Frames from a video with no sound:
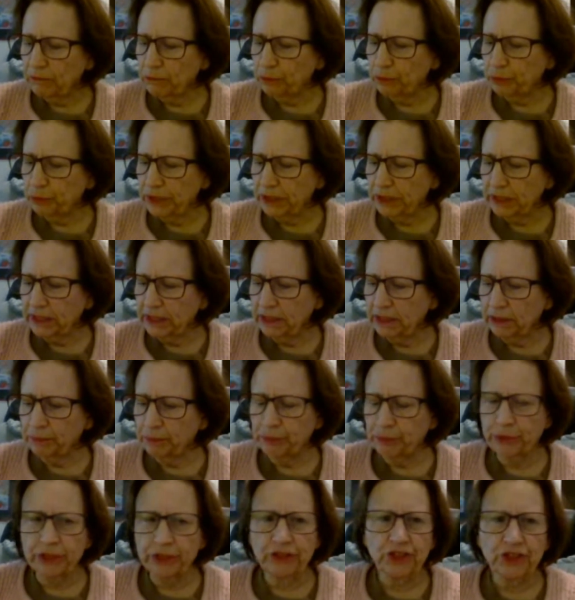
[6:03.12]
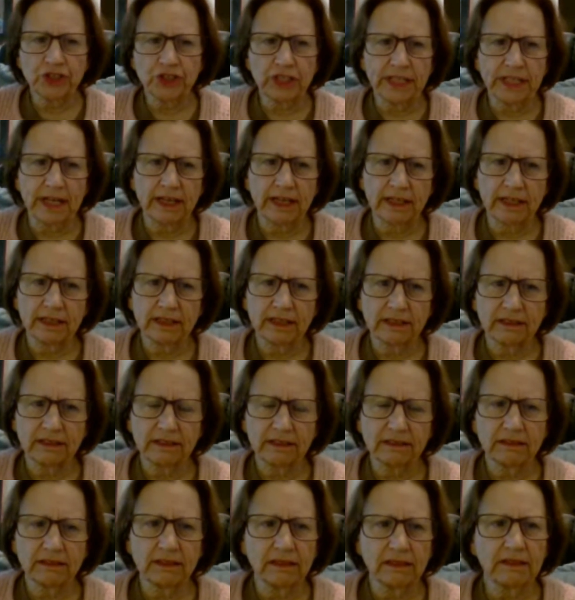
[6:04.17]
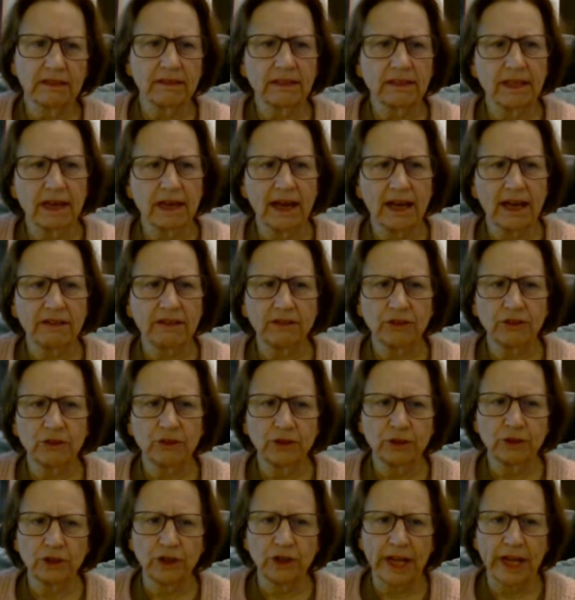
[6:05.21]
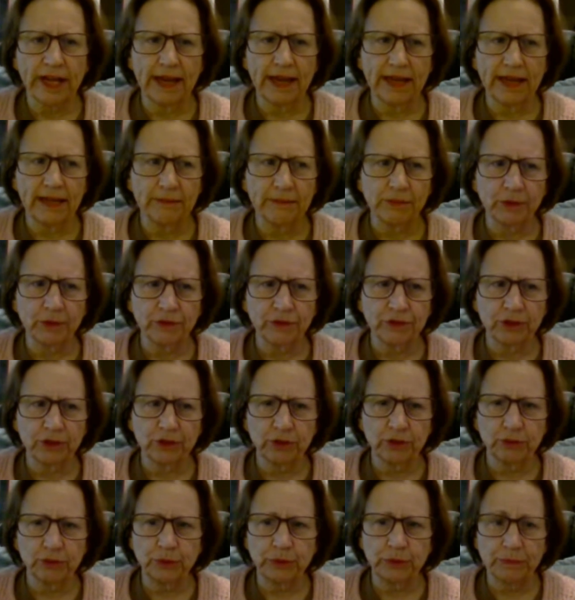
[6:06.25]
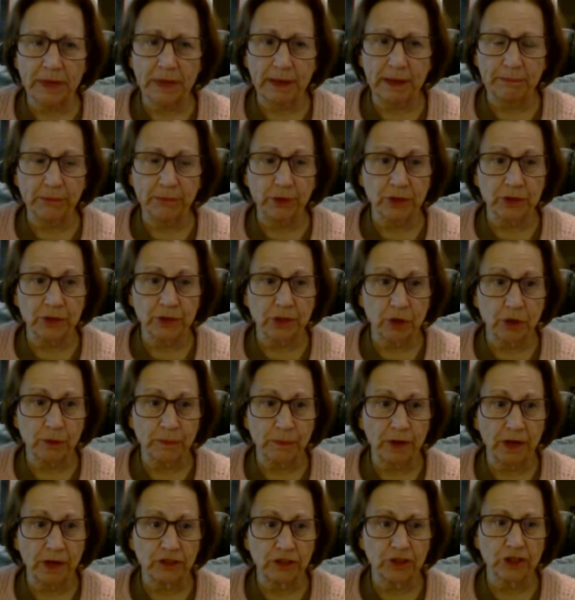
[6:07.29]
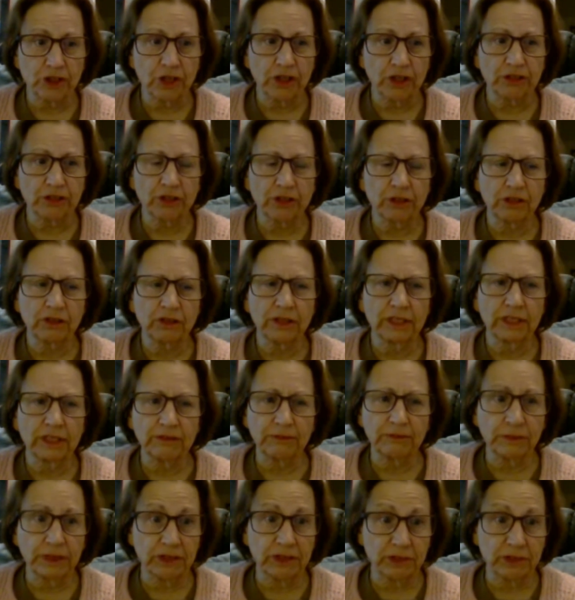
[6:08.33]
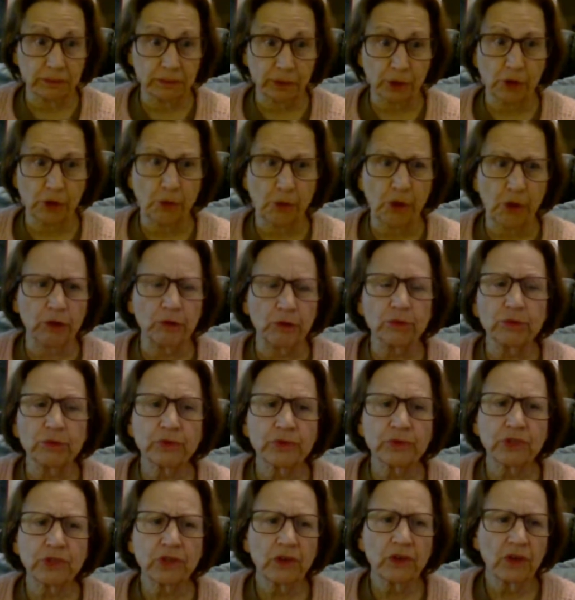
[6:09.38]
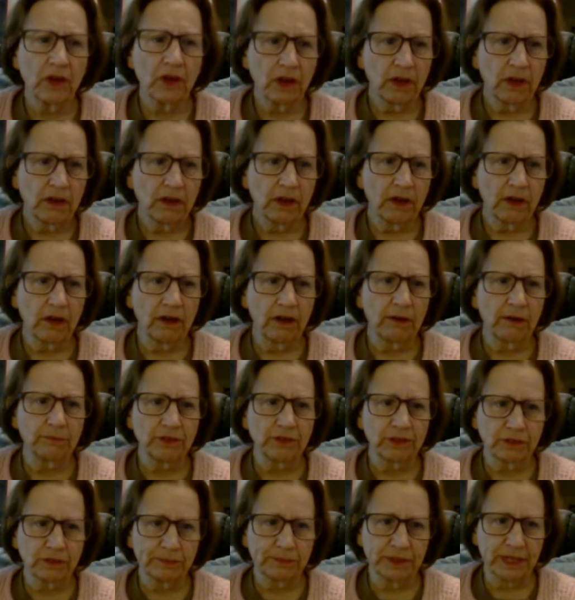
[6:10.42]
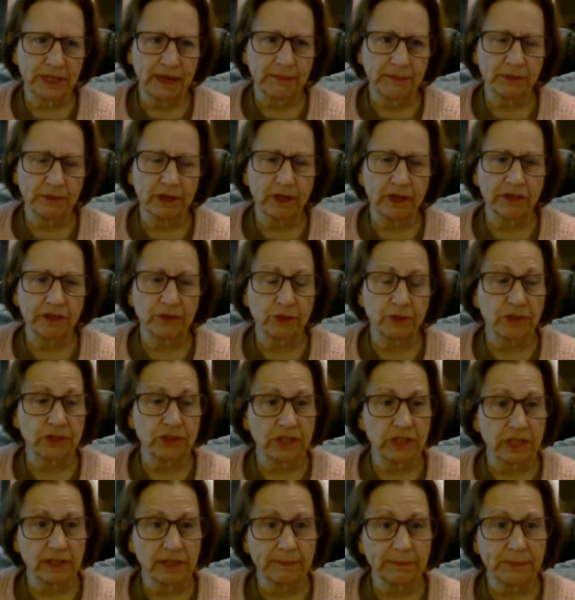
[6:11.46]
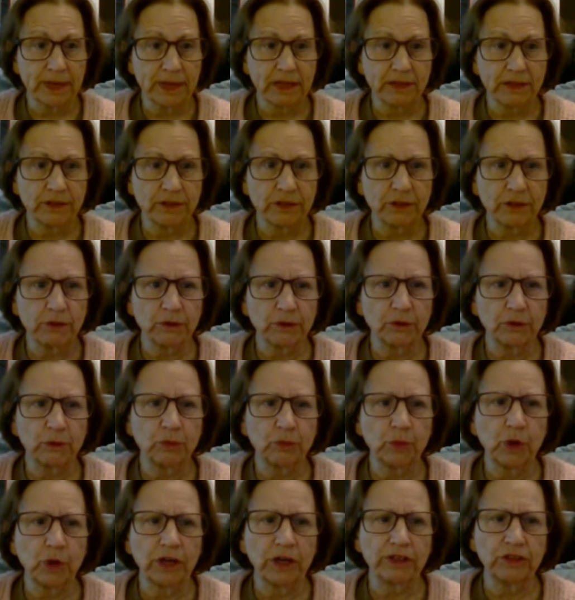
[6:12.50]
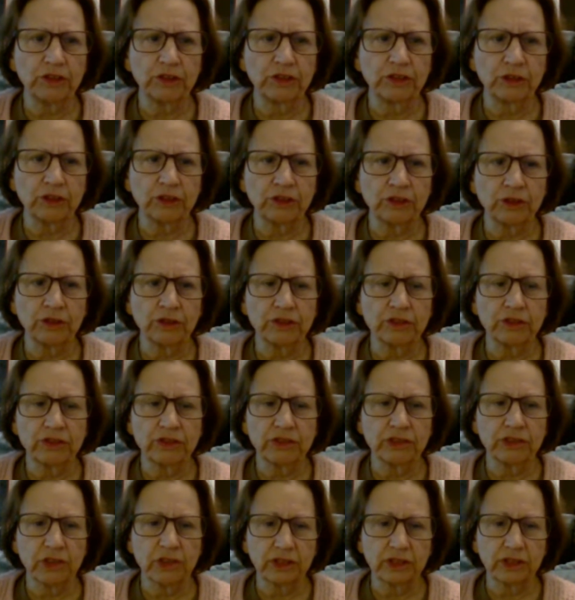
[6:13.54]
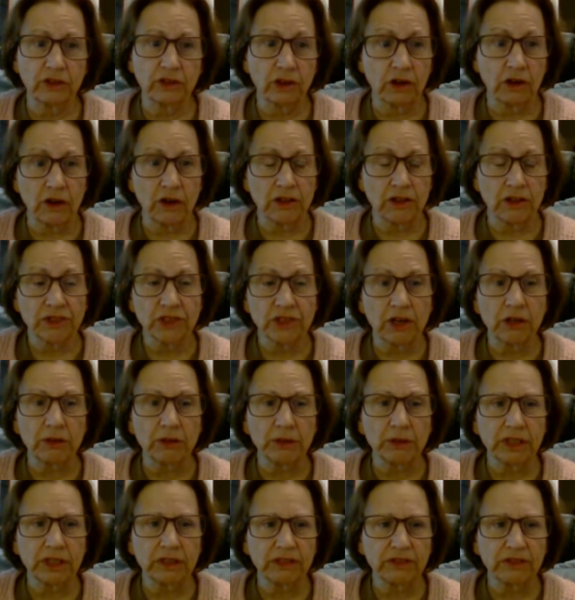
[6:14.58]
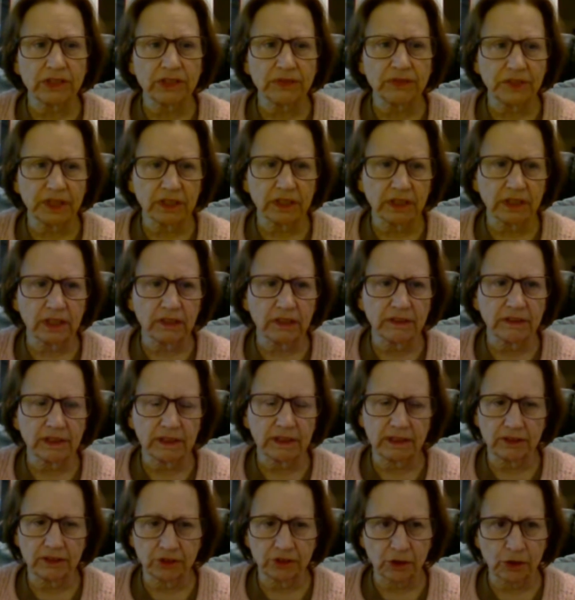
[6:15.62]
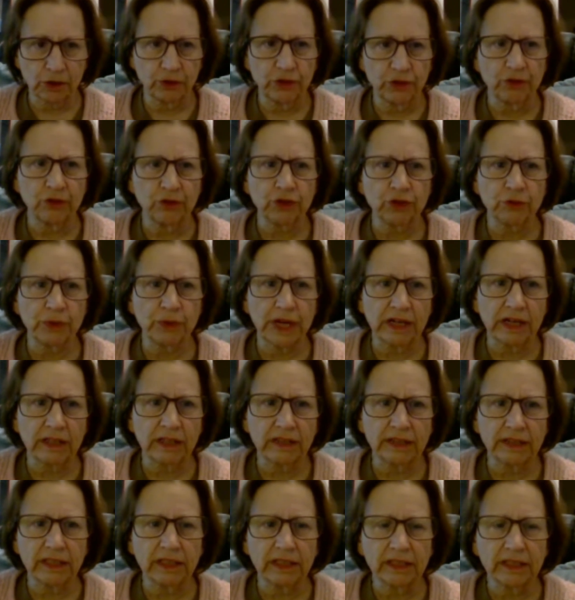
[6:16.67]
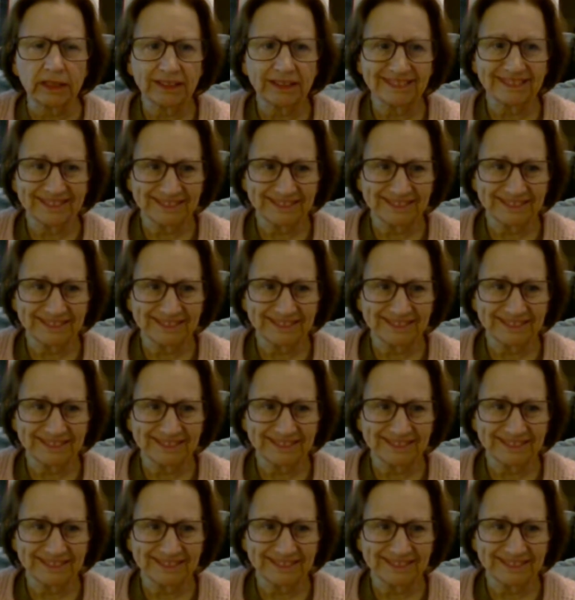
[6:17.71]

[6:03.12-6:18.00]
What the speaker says: really appreciate that you're able to remember so much, to give me some quotes, to be able to understand better what your son also is feeling, that he told you directly.